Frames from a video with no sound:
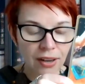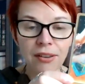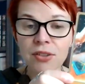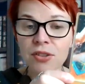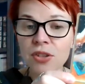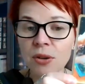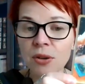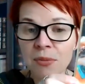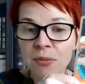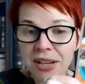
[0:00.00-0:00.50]

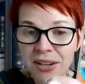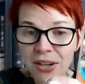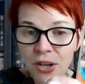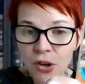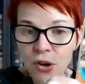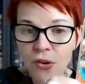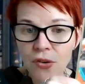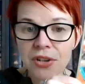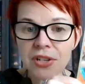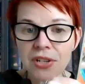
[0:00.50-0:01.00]
somebody
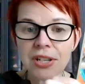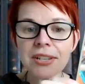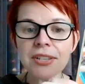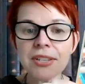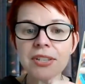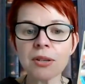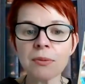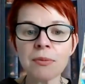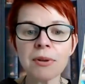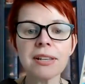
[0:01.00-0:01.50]
encouraging,
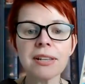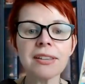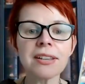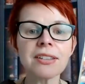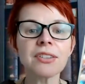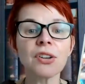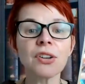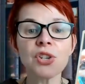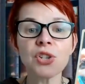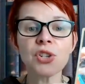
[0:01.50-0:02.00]
somebody that's
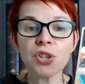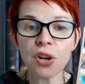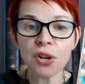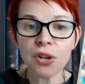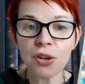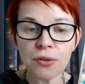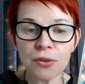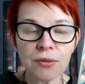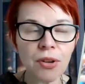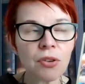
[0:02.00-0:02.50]
going
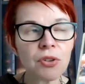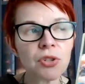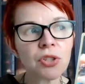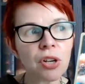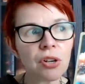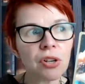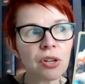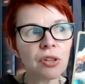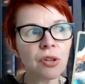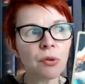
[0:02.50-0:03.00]
to not
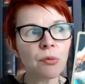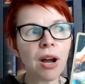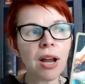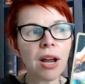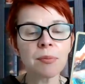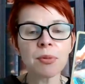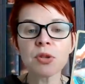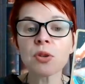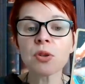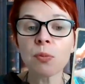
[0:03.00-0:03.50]
show you the way,
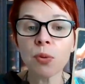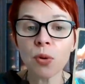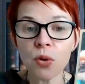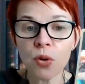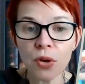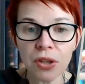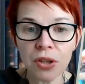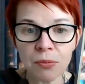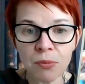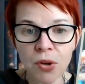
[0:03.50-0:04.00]
but
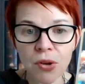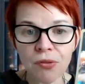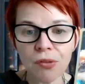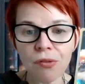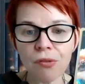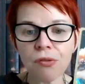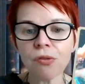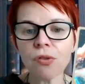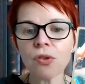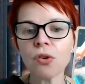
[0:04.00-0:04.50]
support you
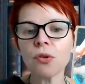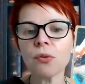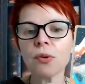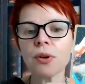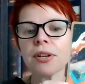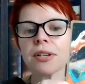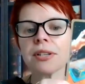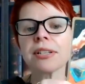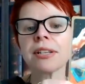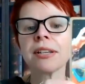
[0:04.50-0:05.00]
moving
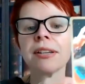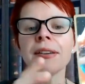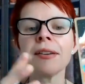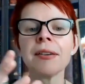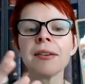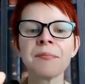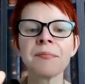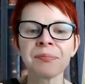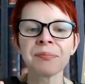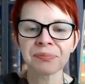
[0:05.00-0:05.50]
forward.
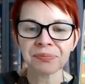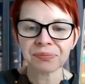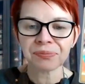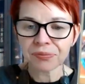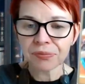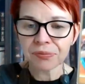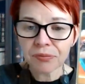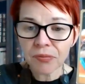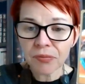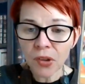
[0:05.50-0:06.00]

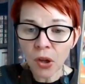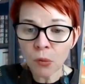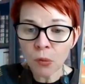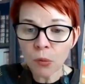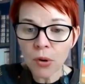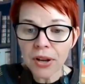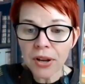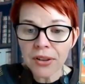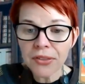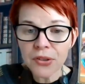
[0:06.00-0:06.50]

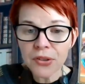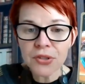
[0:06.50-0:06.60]
with